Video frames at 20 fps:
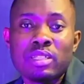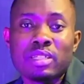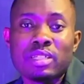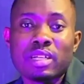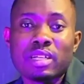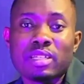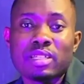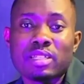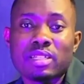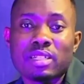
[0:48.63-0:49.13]

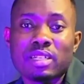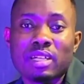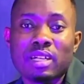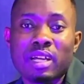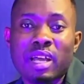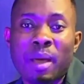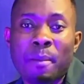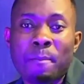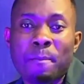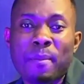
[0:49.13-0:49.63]
just
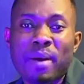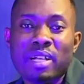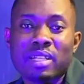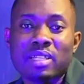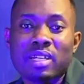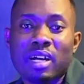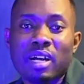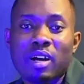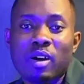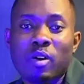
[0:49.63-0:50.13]
a
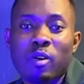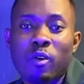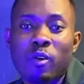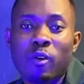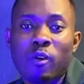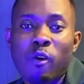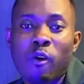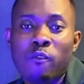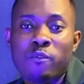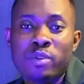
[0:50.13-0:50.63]
matter
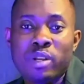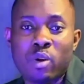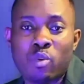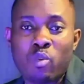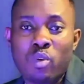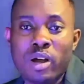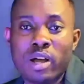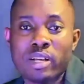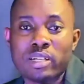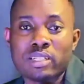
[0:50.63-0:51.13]
of the
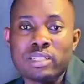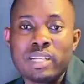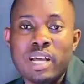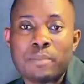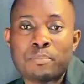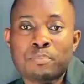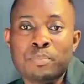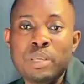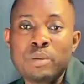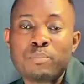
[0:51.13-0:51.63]
word
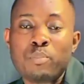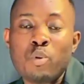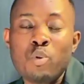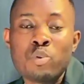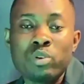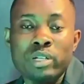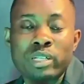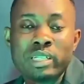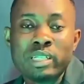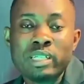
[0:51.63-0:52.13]
that
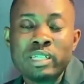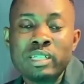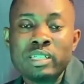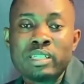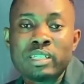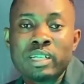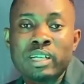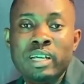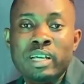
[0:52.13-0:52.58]
people read